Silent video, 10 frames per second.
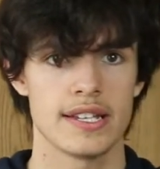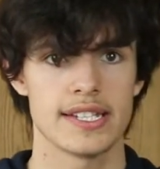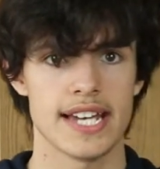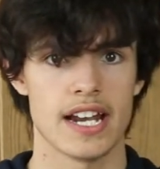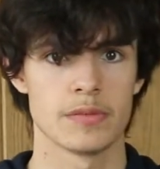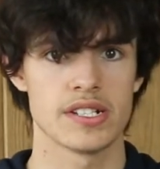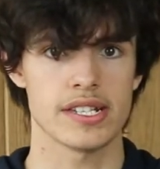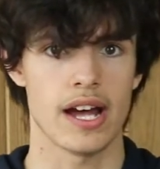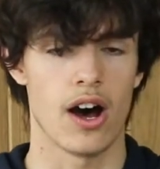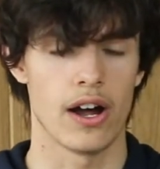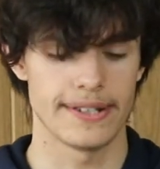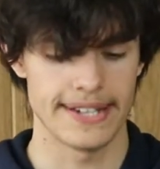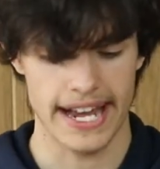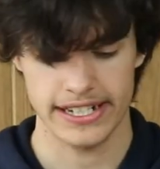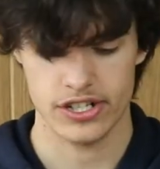The elements that aren't
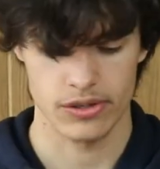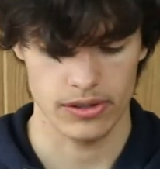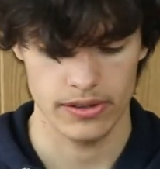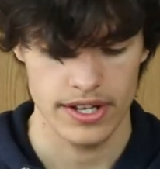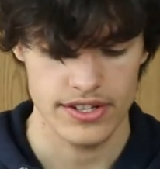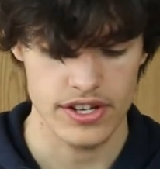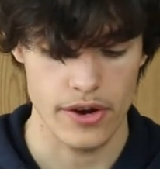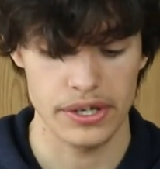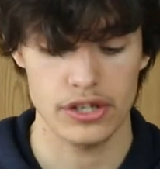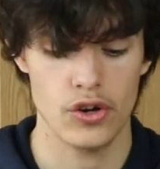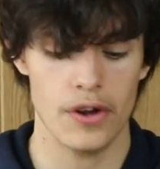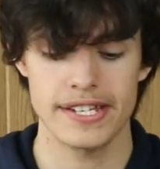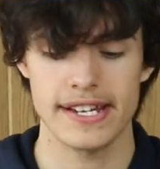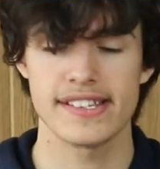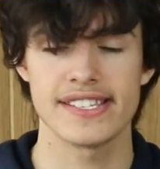natural. So
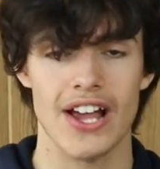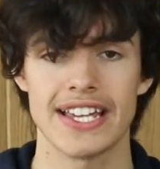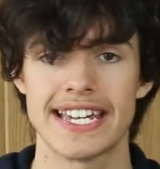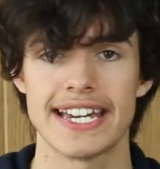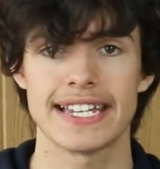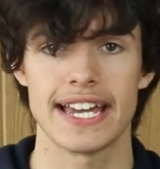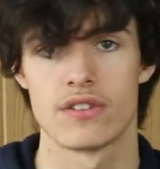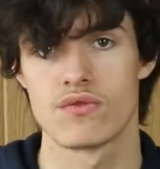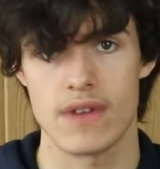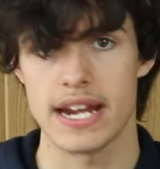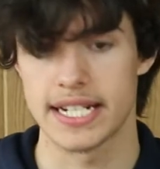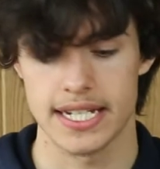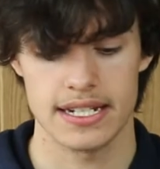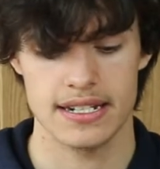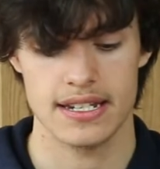necrotic, psychic, and
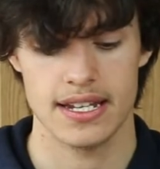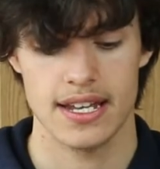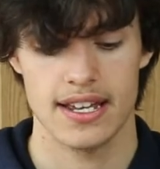radiant.